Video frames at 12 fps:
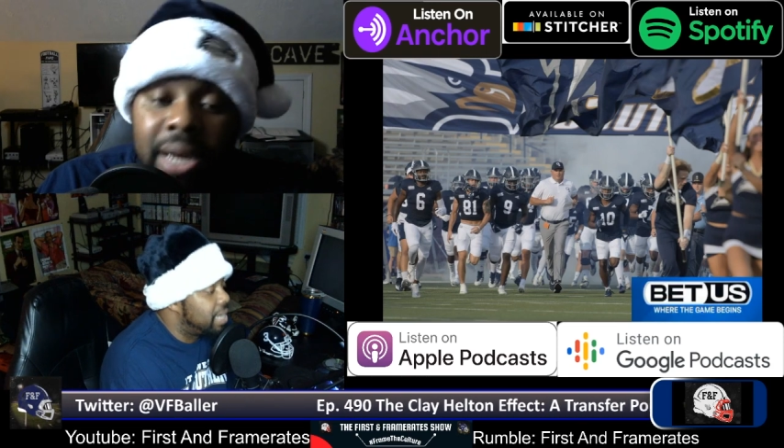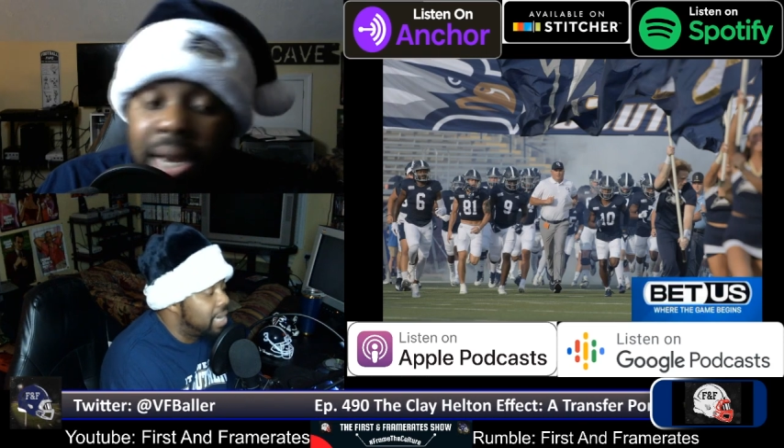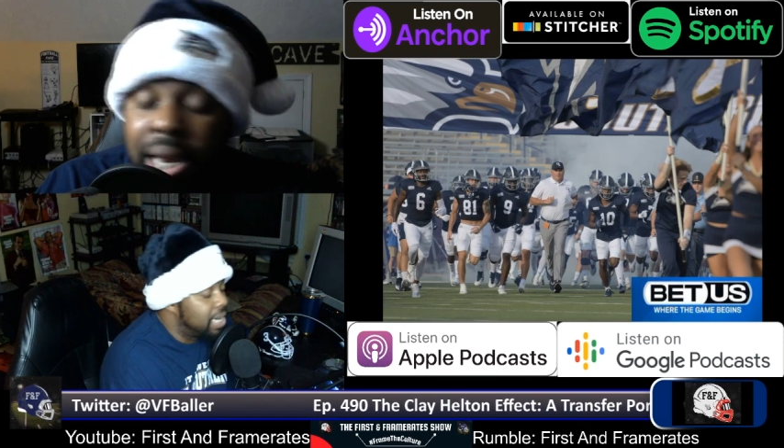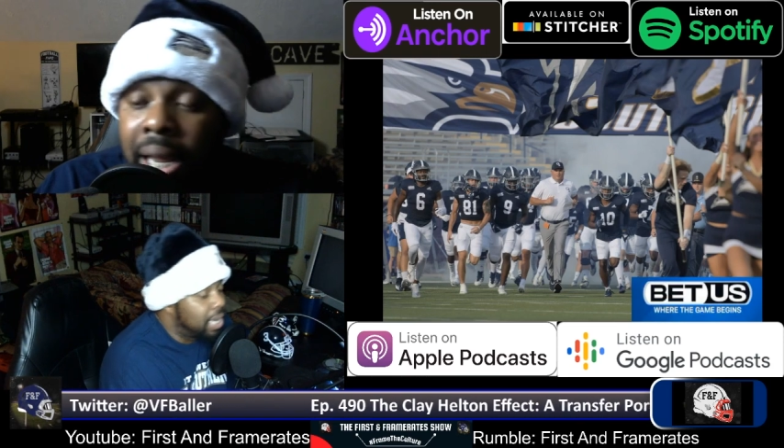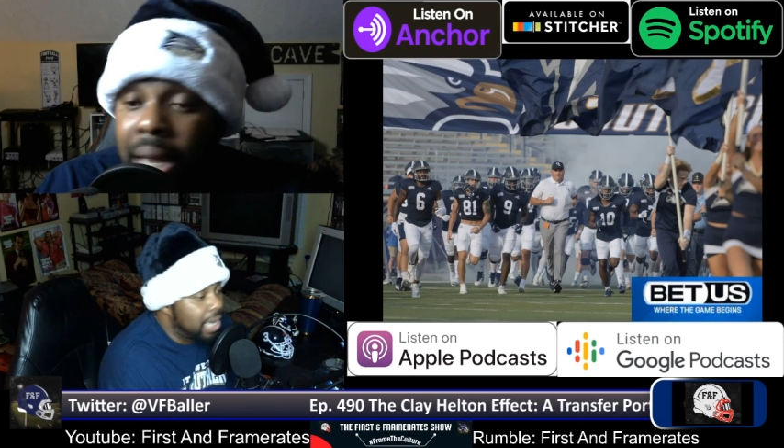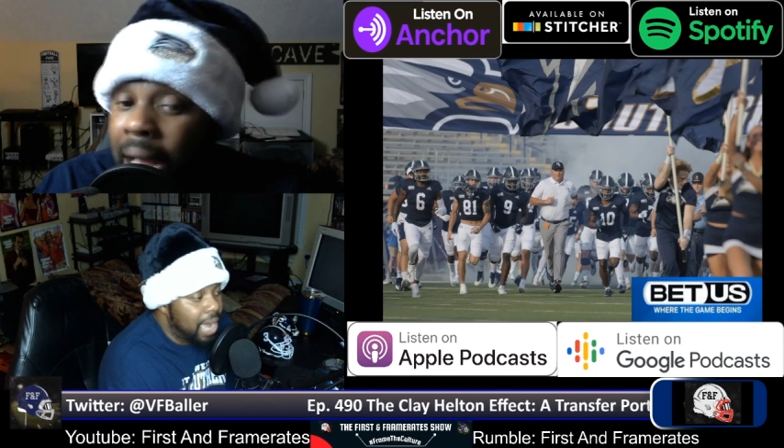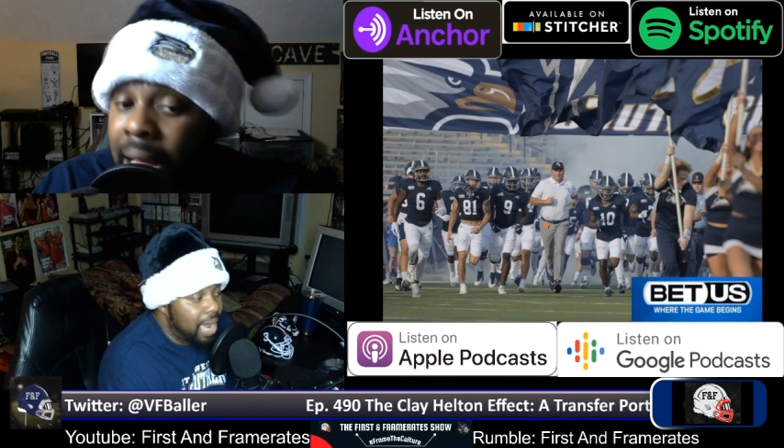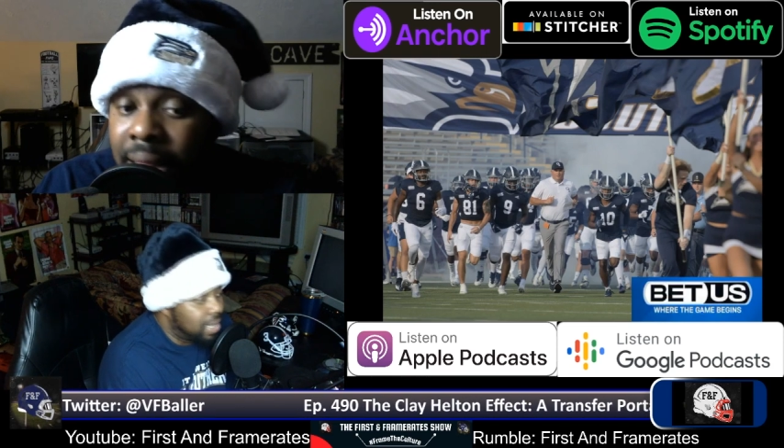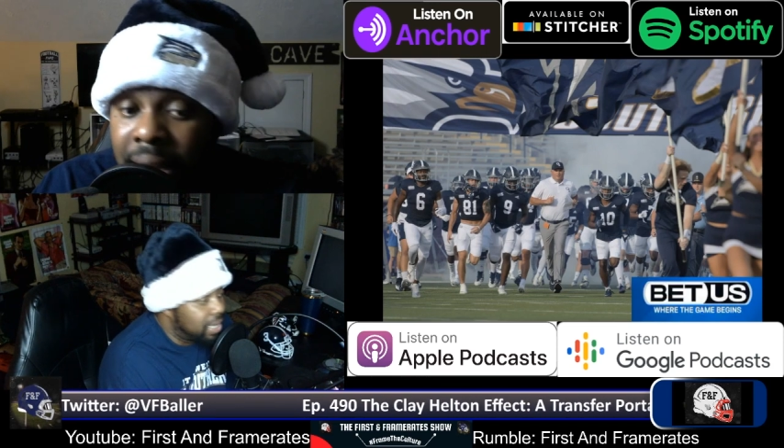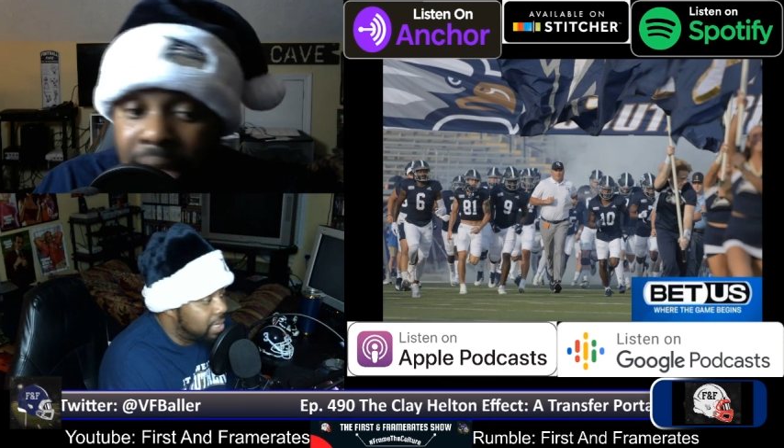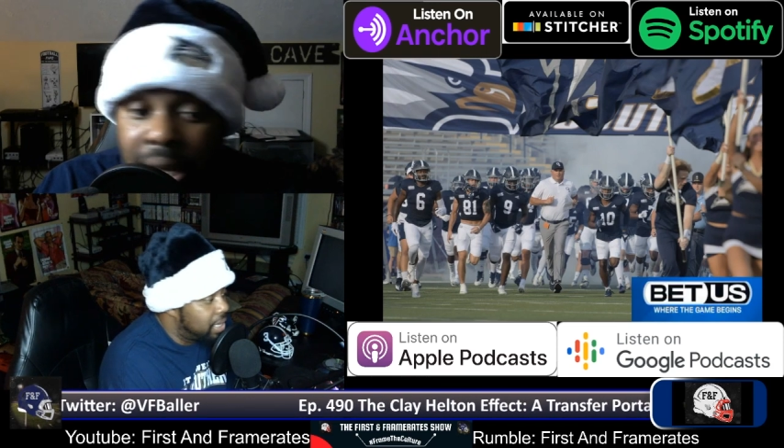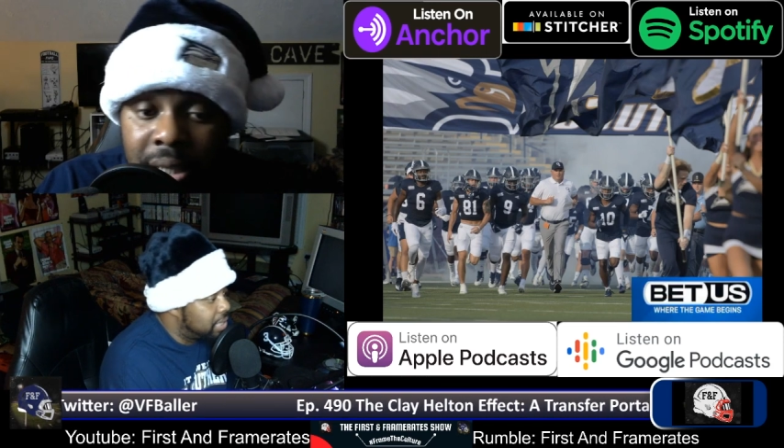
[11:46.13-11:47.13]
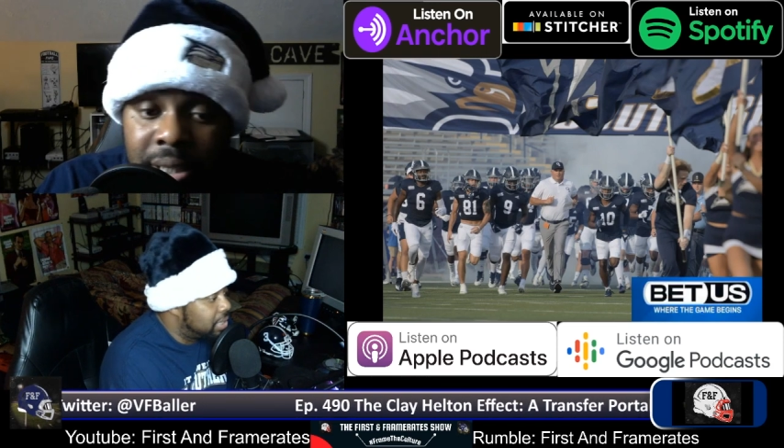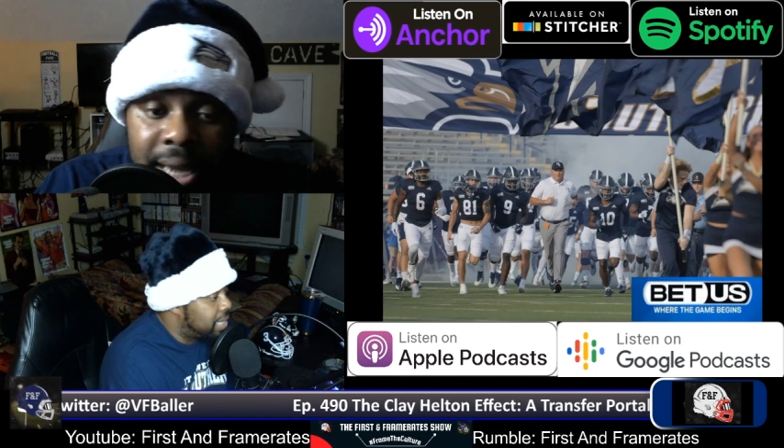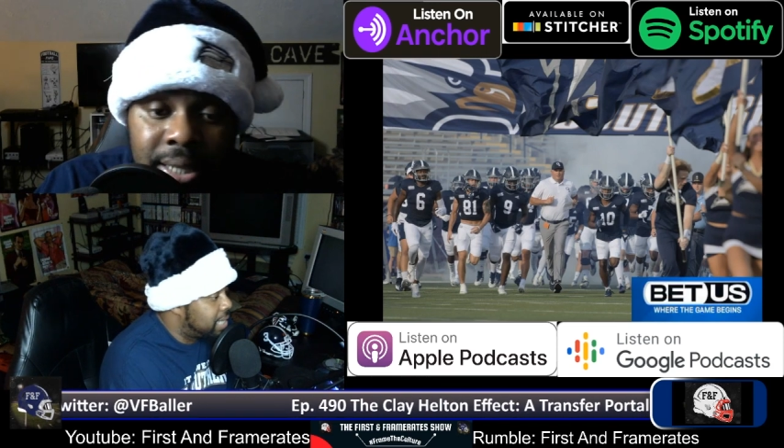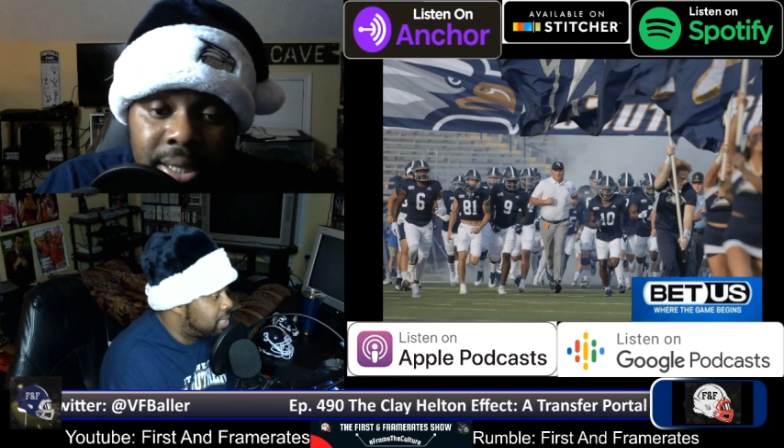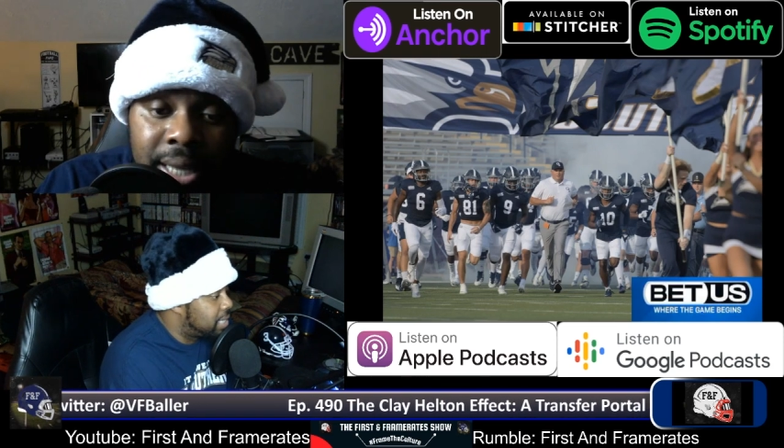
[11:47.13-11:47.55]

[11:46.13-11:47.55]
And uh, I think Texas